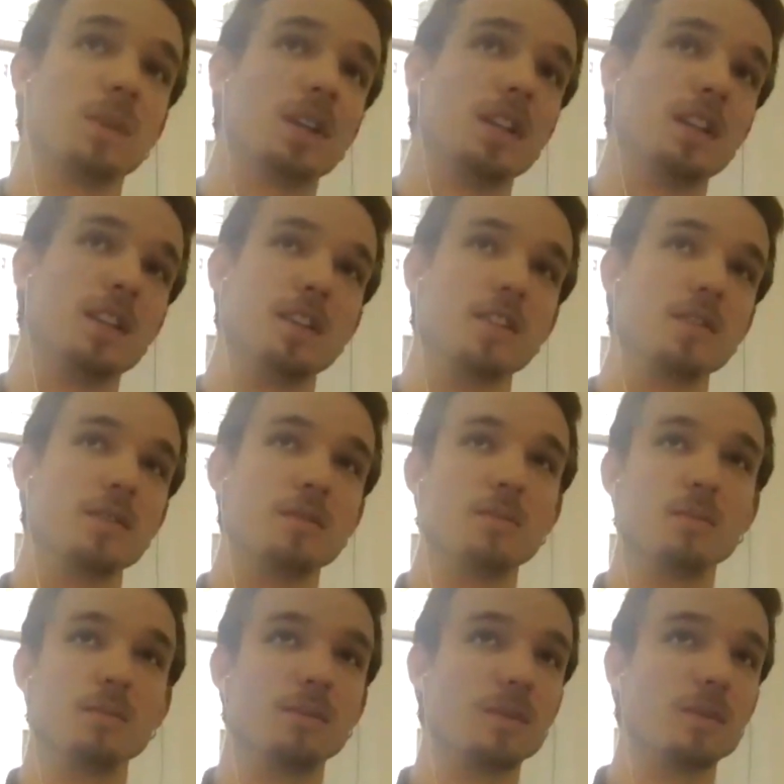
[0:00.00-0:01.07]
in the
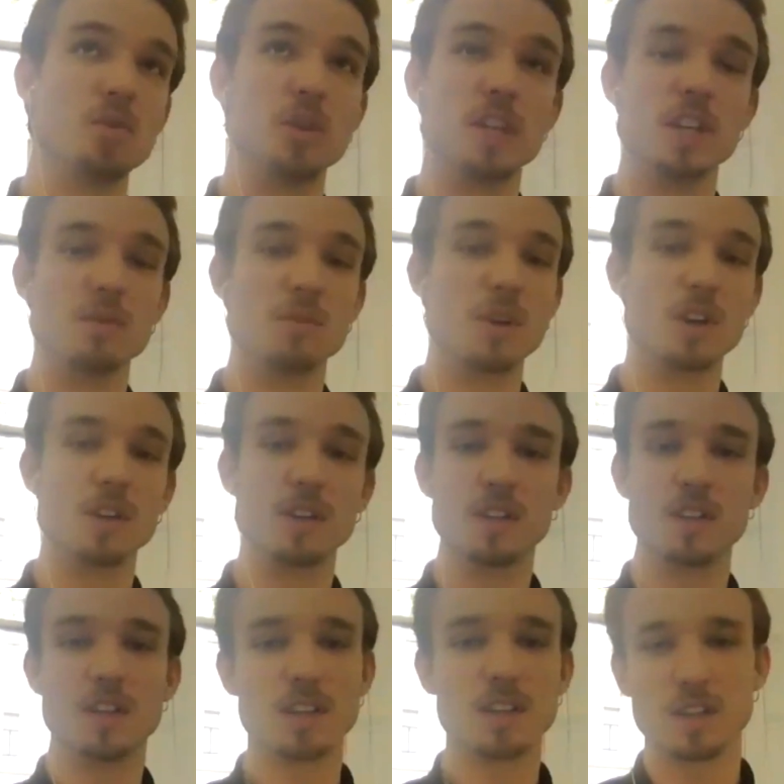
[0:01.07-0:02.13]
real
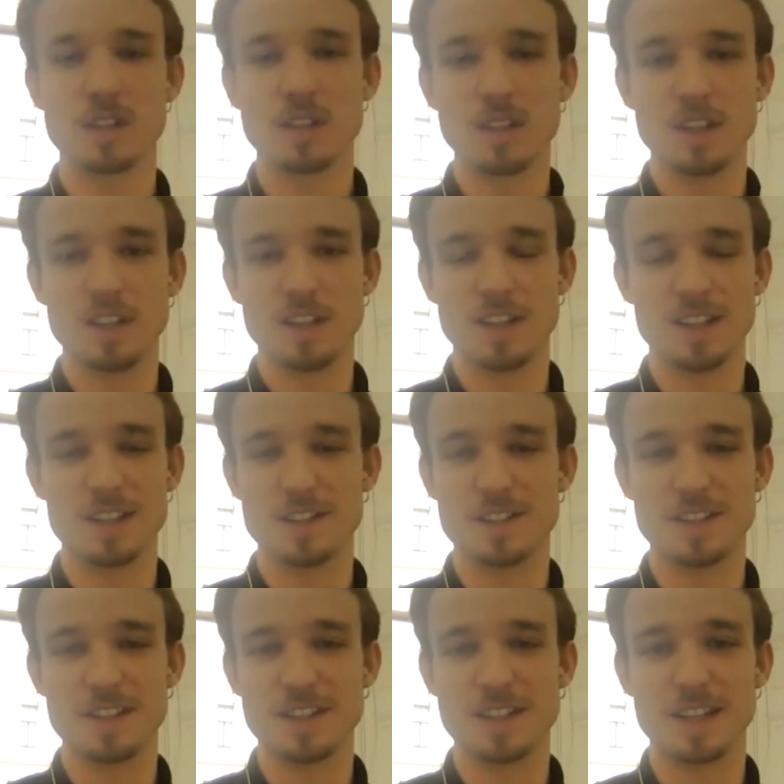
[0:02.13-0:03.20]
world, I
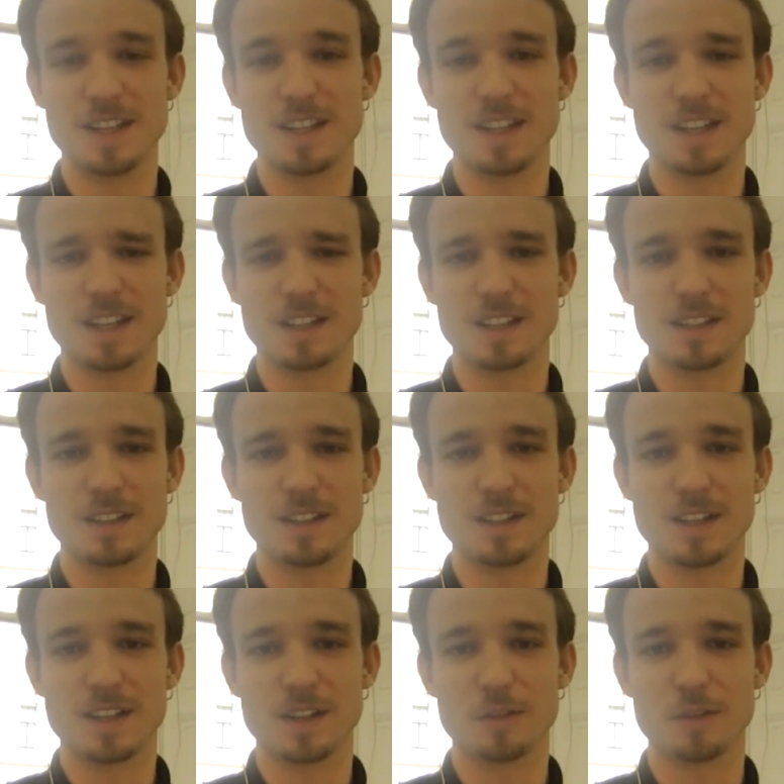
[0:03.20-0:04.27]
see like a
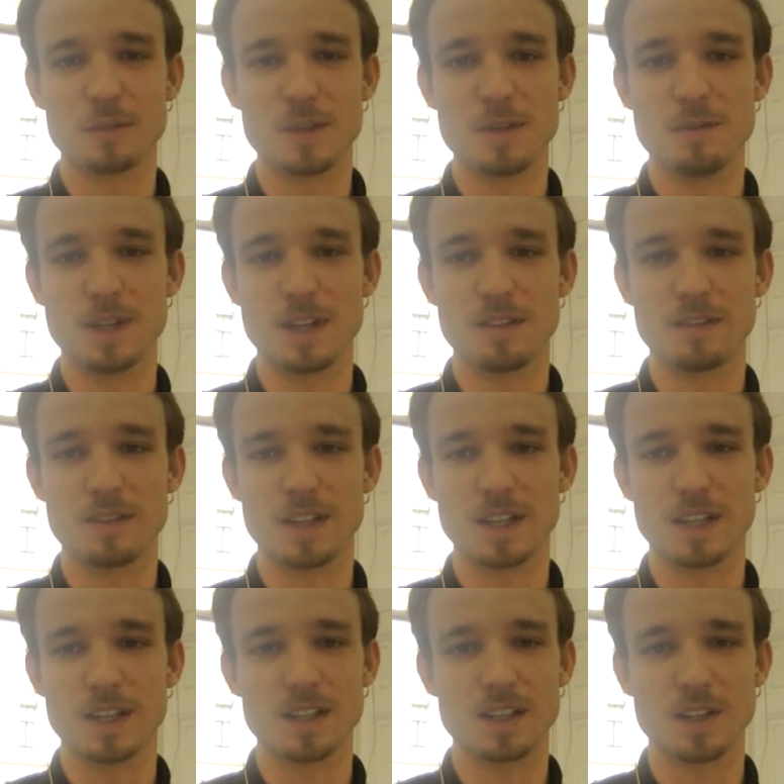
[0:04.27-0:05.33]
lot of people have
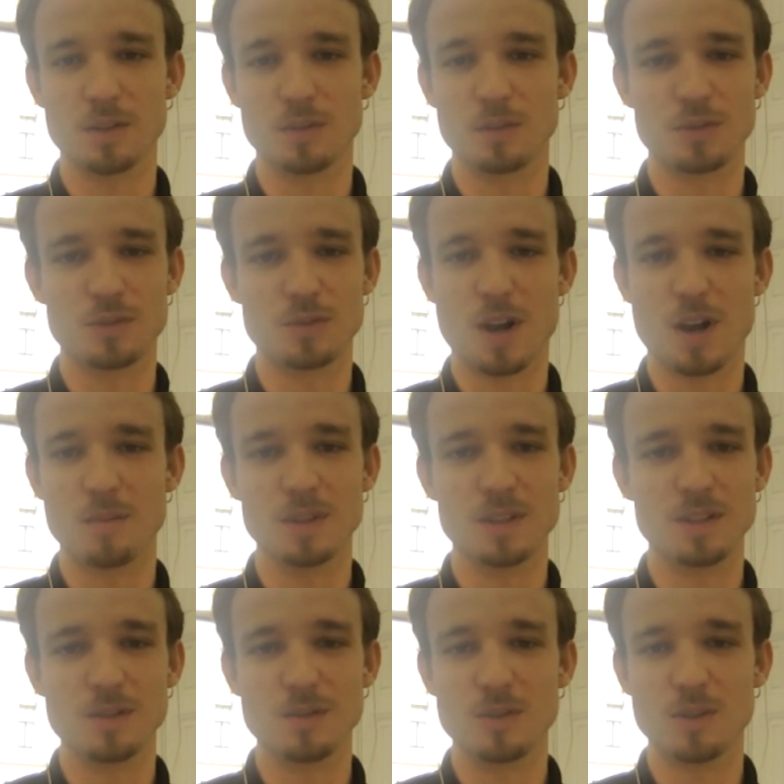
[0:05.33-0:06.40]
like a lot of trouble
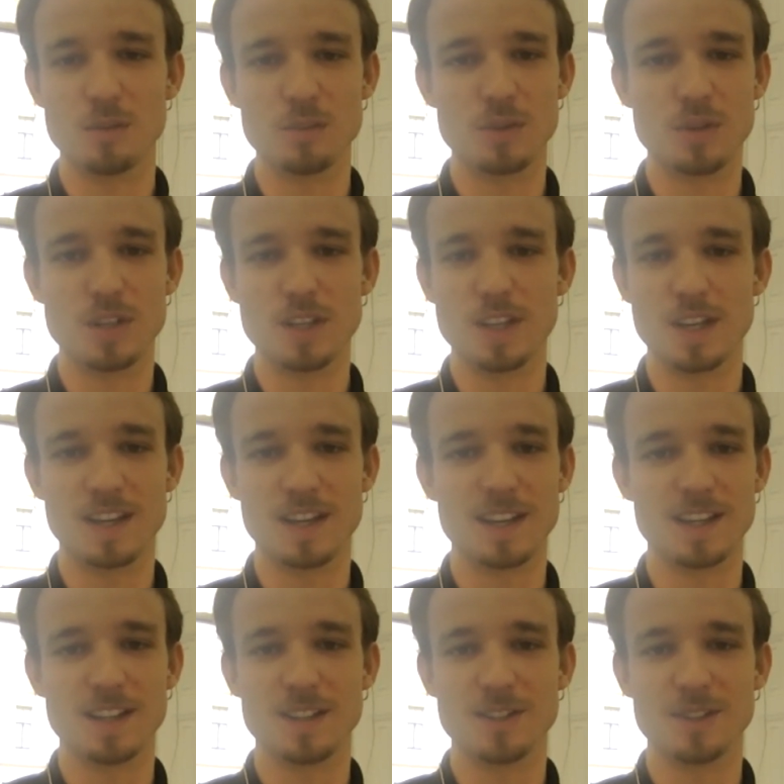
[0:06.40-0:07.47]
to
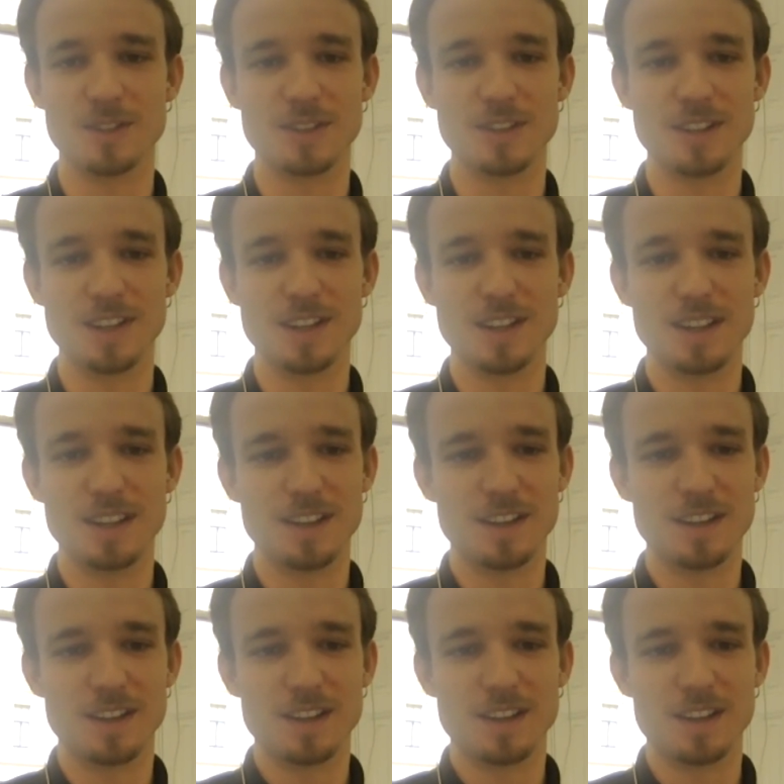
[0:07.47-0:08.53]
communicate, or
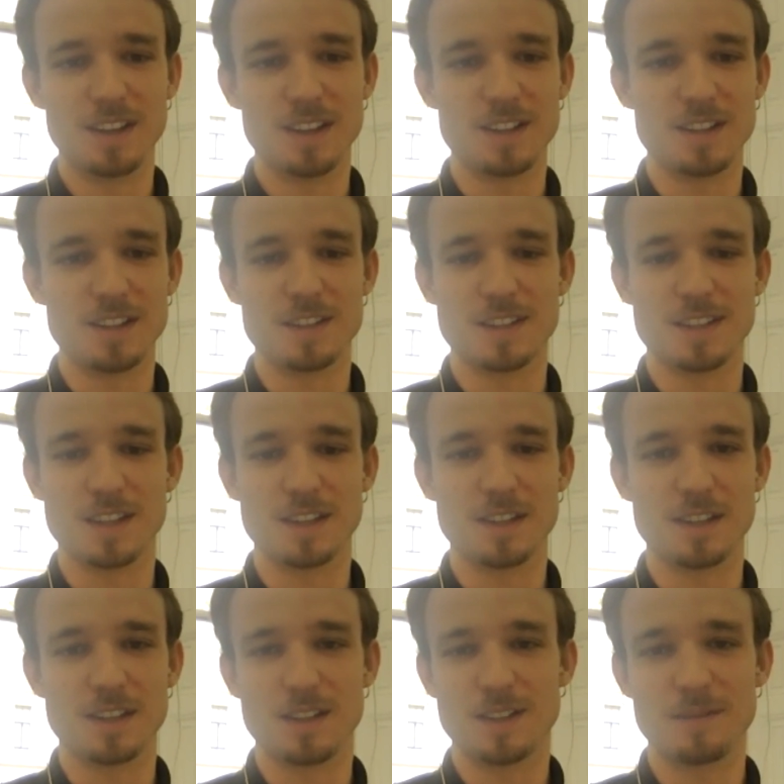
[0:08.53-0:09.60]
it's
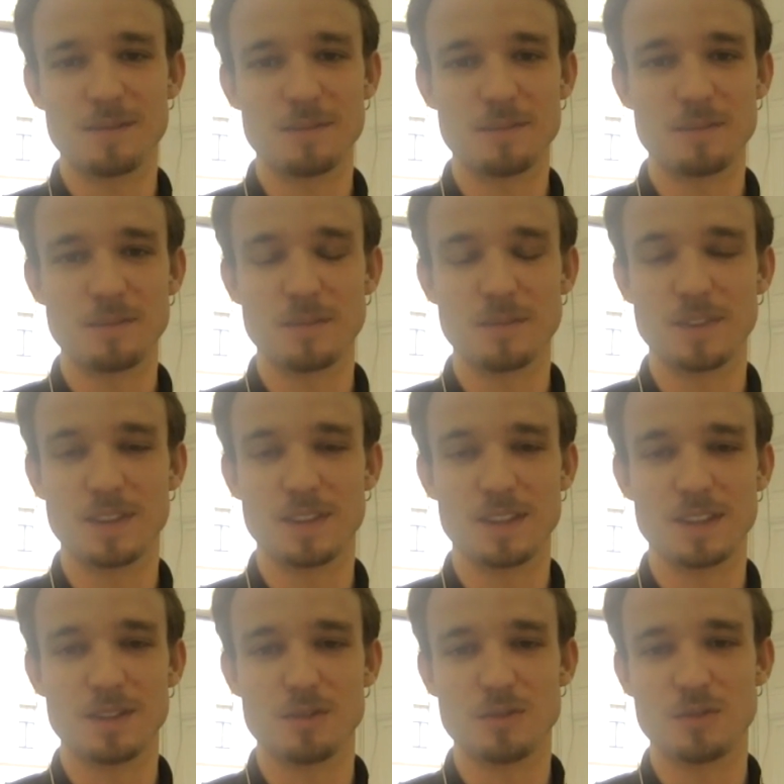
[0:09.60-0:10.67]
like
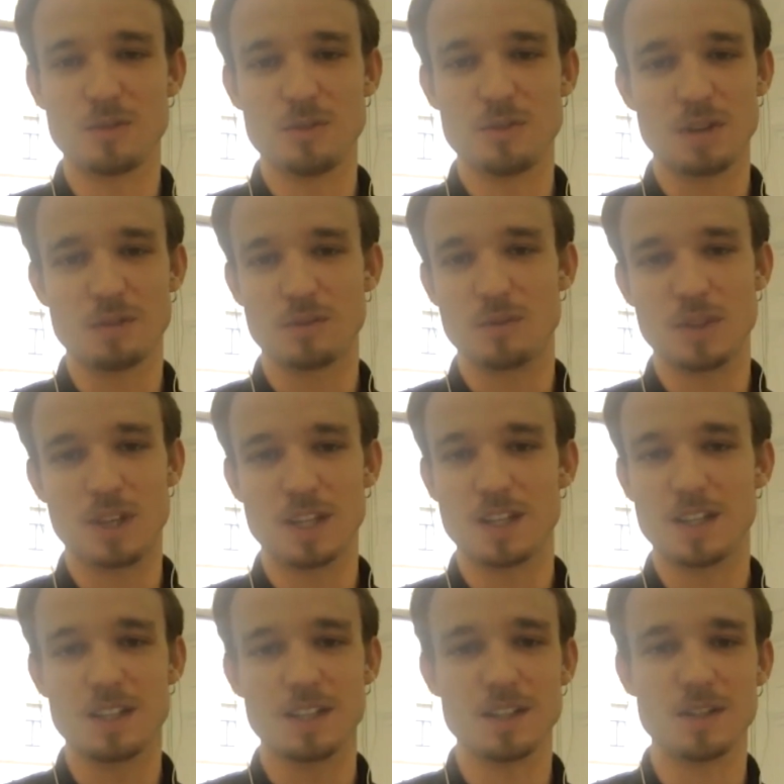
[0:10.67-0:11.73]
you have to
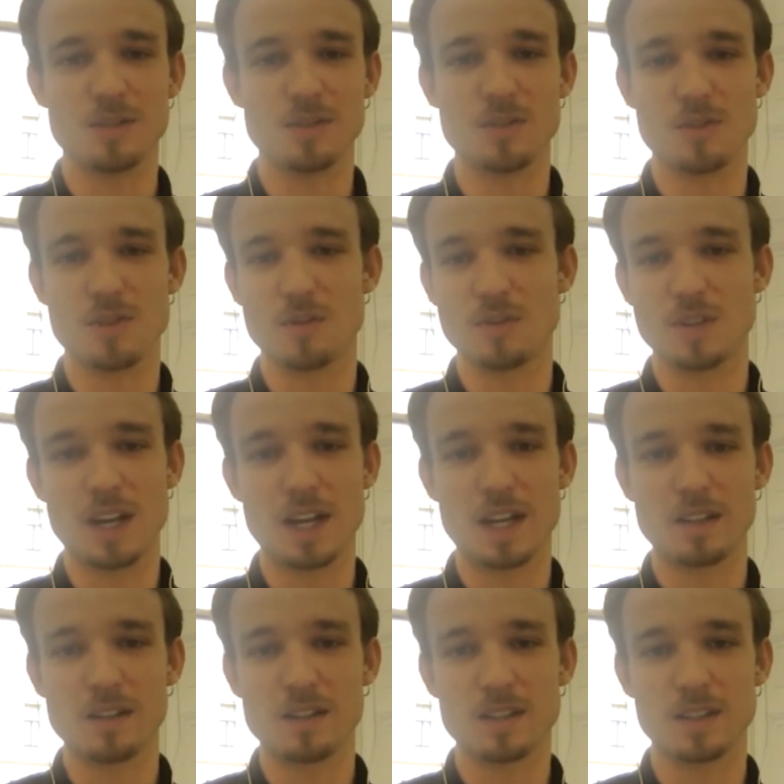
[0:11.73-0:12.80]
take it into your own
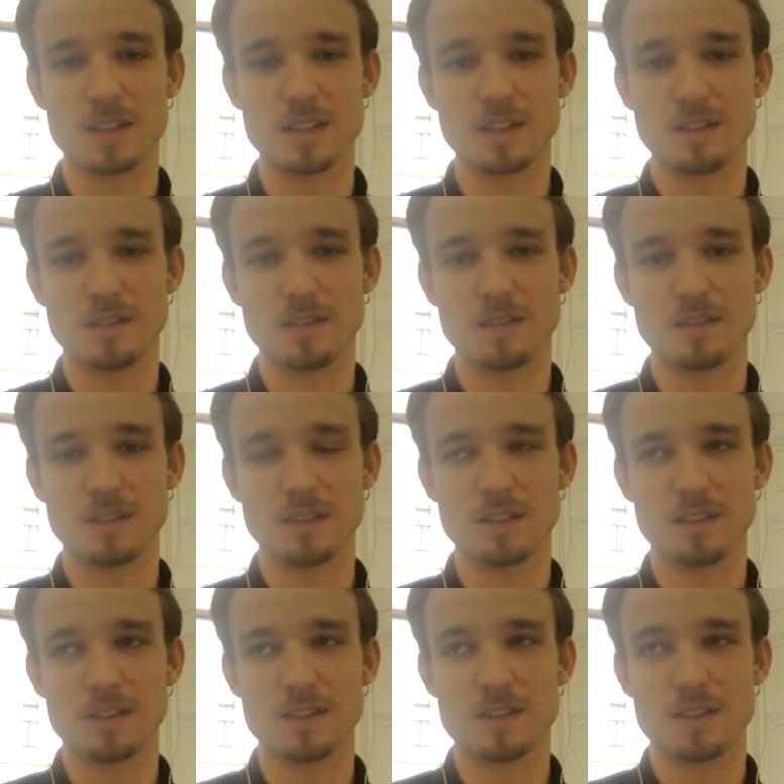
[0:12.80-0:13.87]
hands
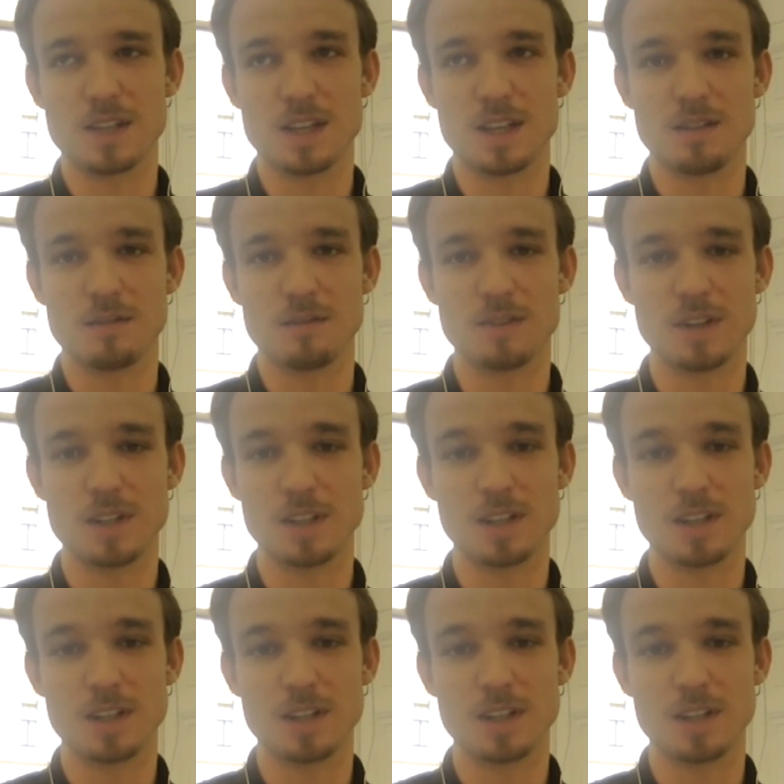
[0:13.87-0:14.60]
and say very